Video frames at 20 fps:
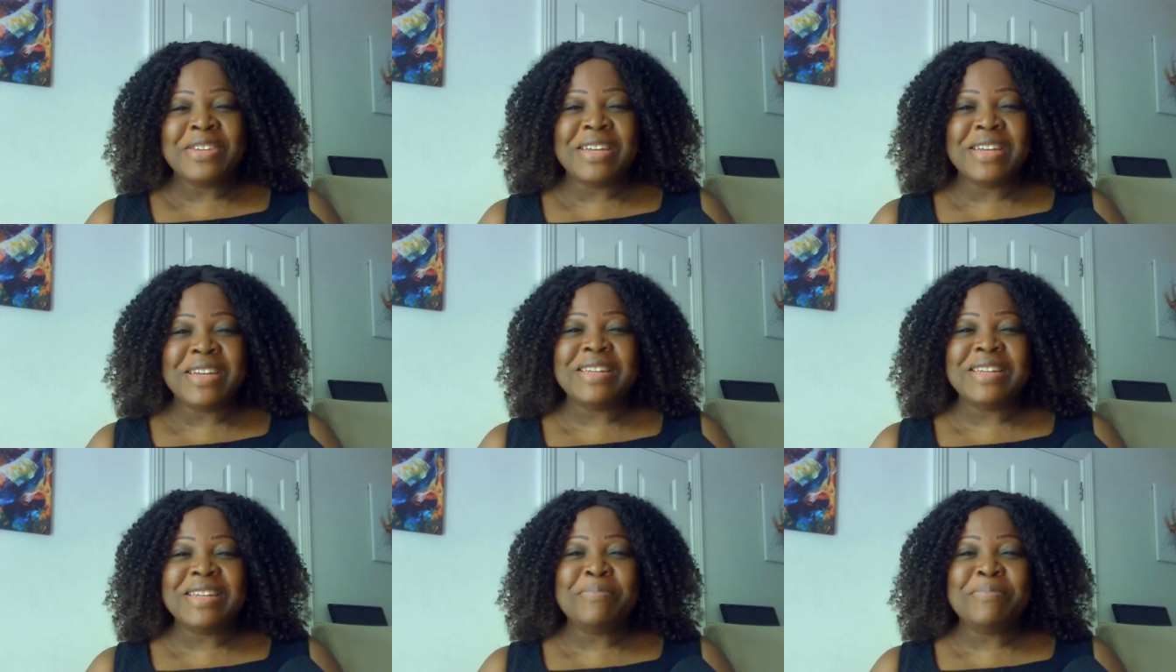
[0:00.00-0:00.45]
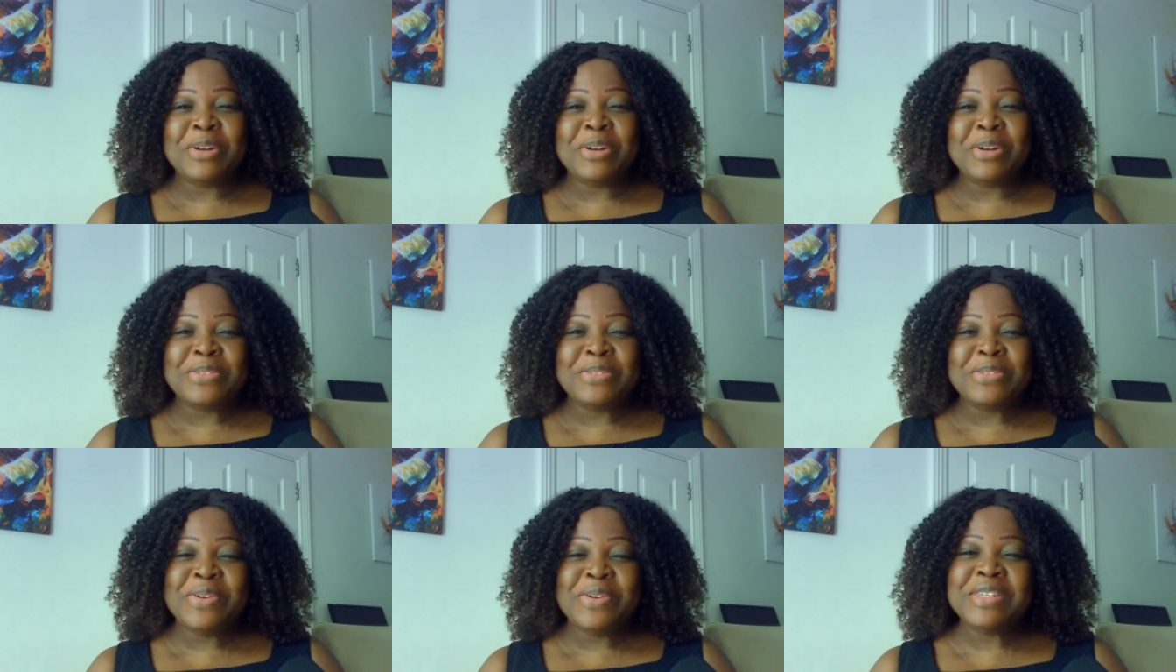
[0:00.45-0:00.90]
passionately
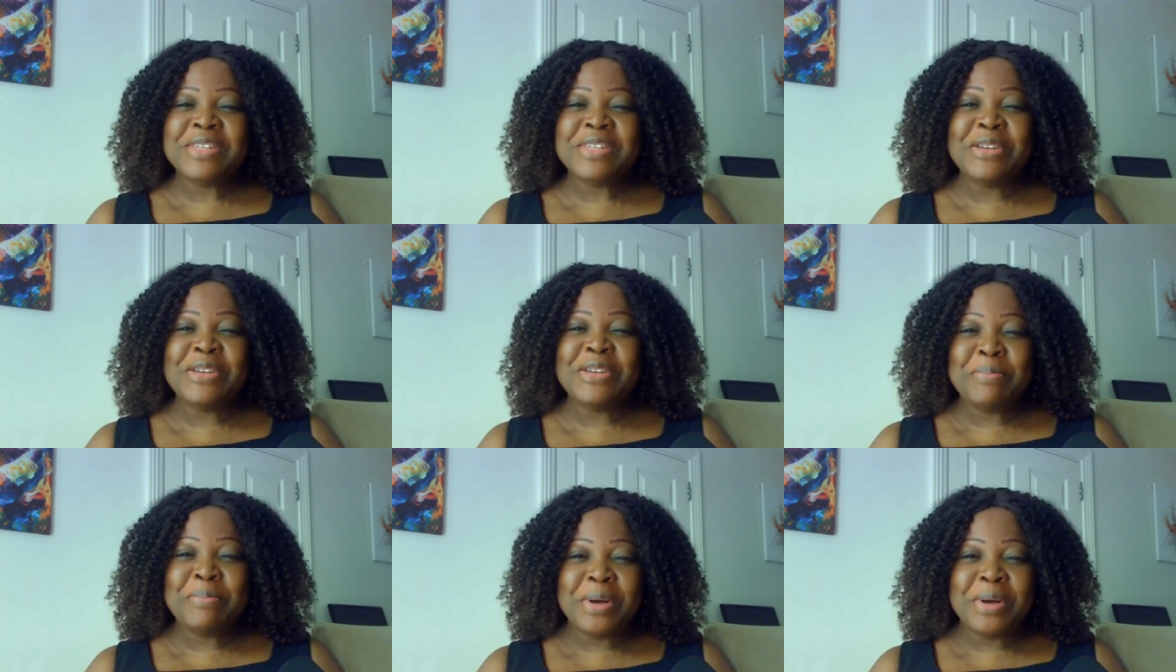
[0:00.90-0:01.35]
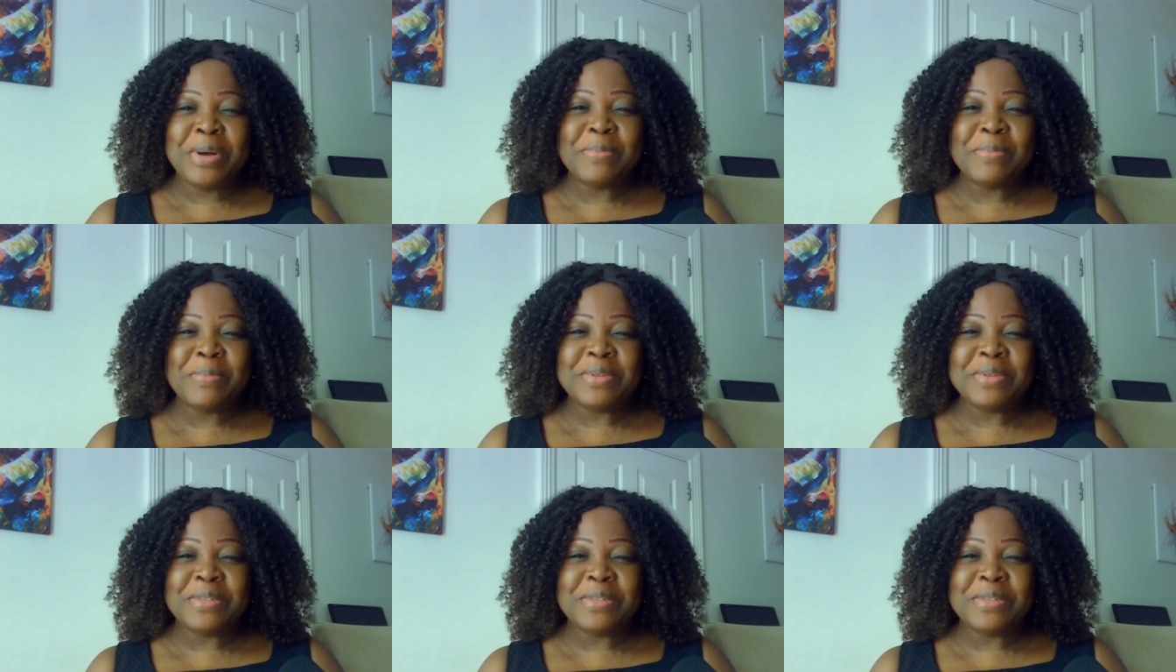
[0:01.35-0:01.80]
pursuing your
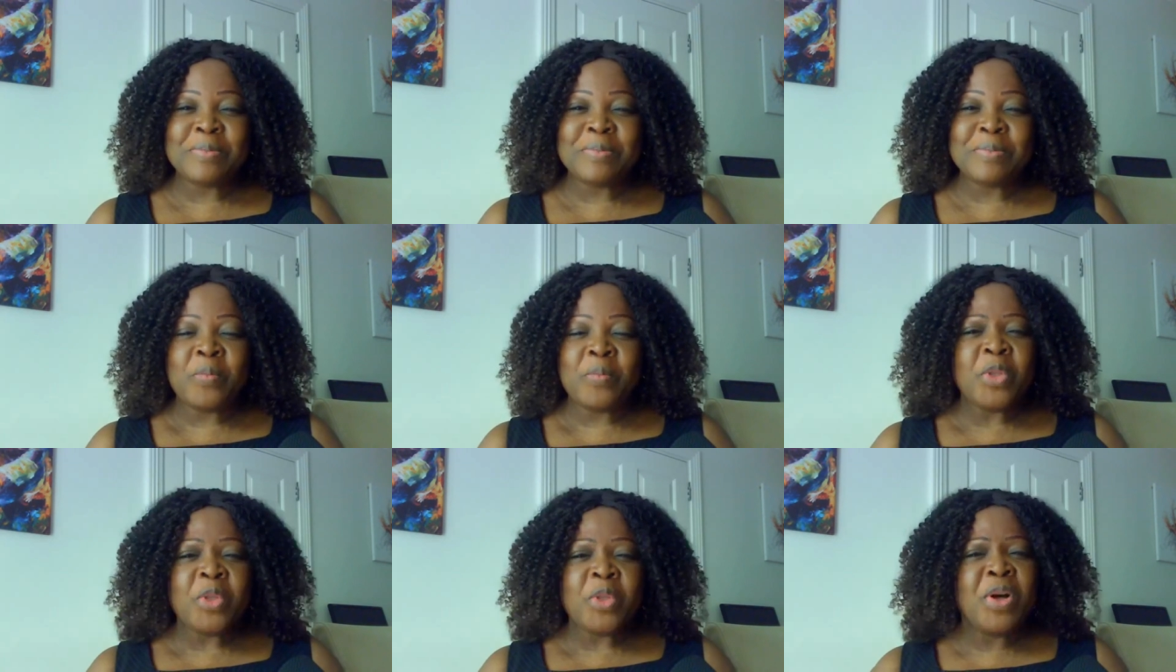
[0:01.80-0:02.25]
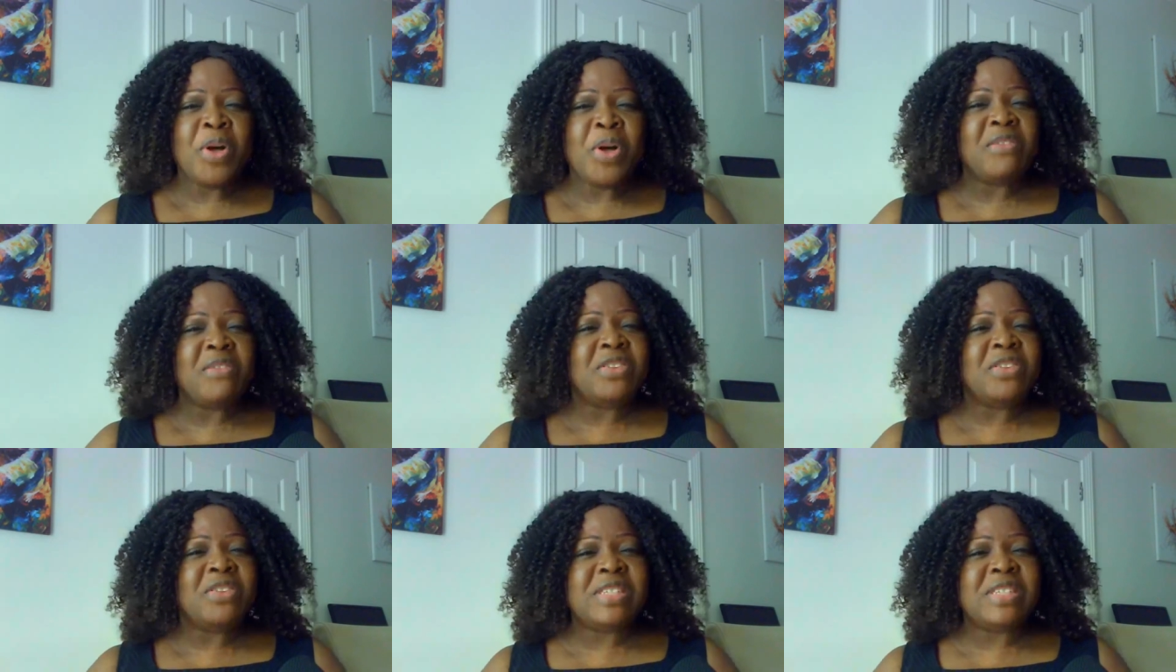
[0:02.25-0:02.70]
purpose or
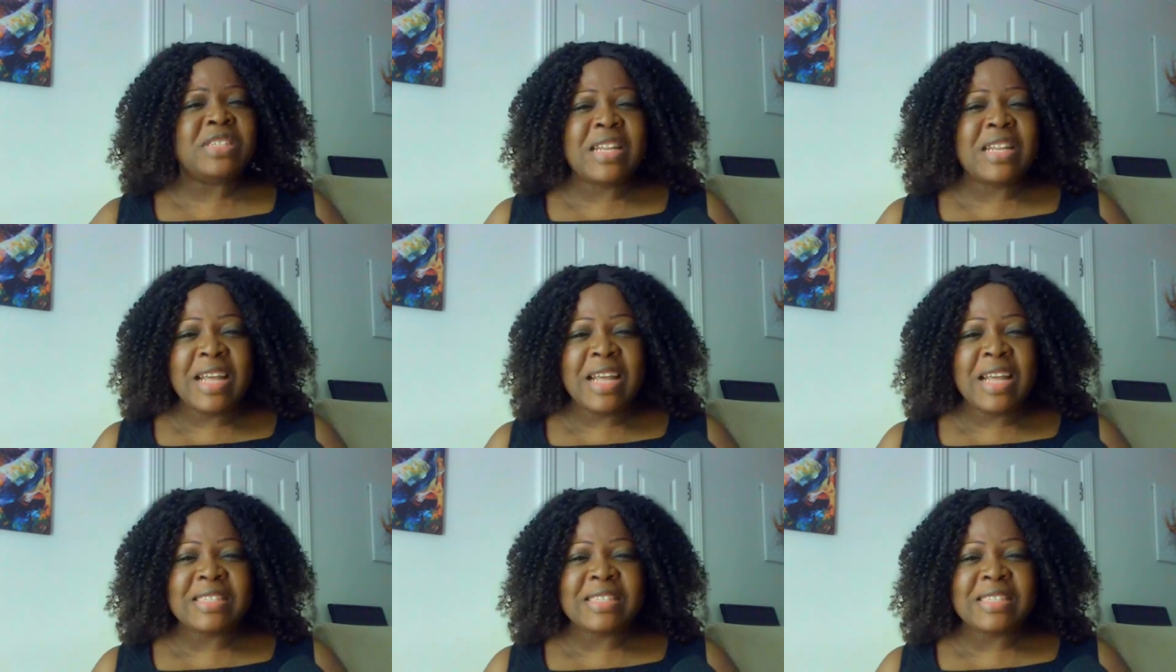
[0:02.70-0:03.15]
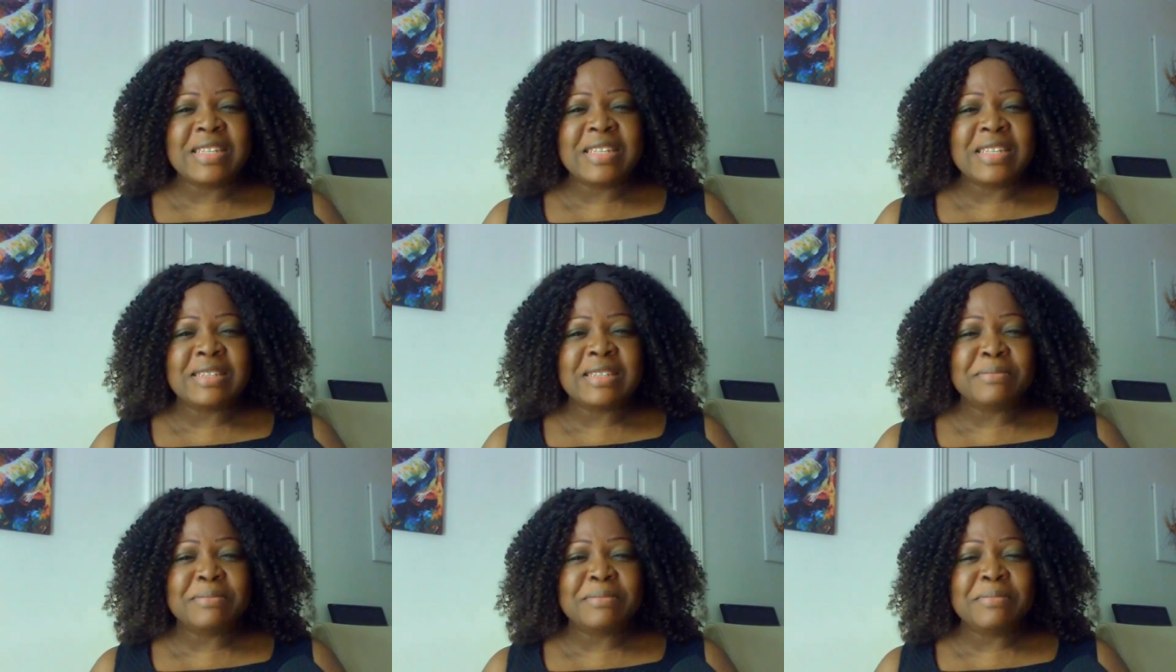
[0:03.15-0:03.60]
have you just let
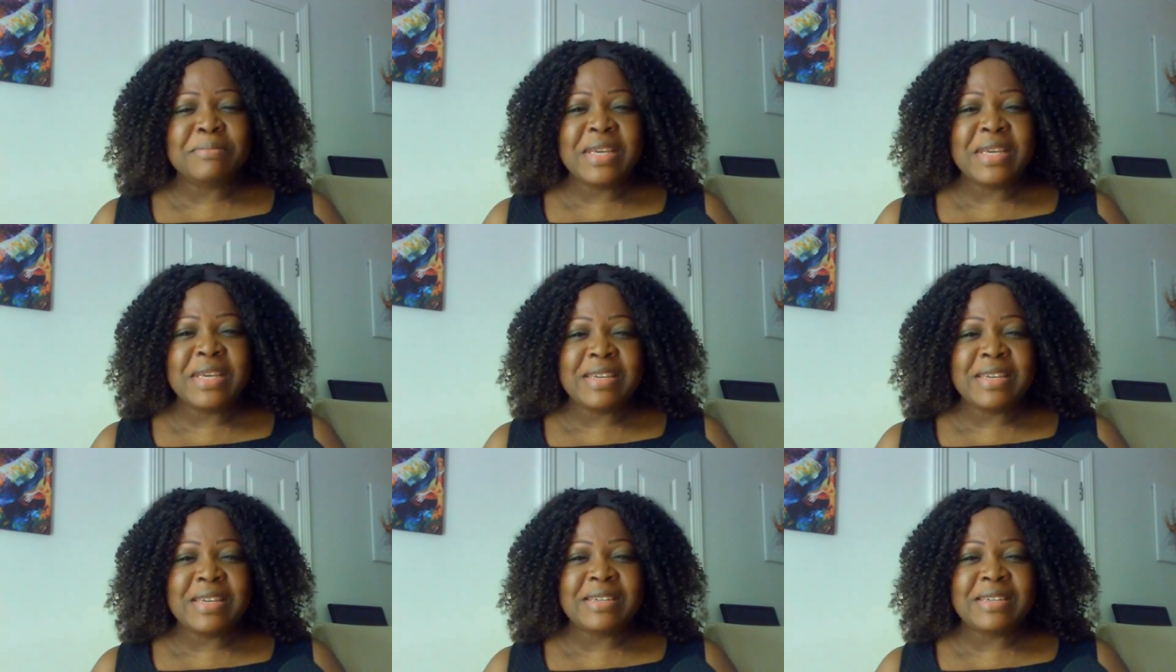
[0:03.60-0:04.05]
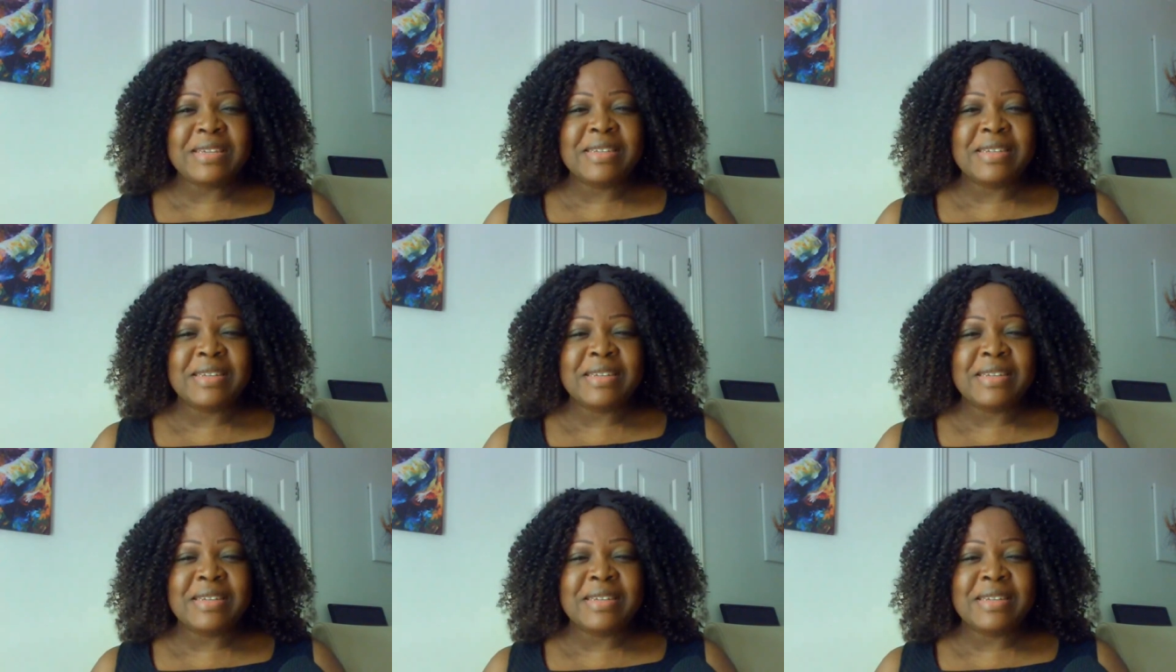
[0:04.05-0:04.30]
it be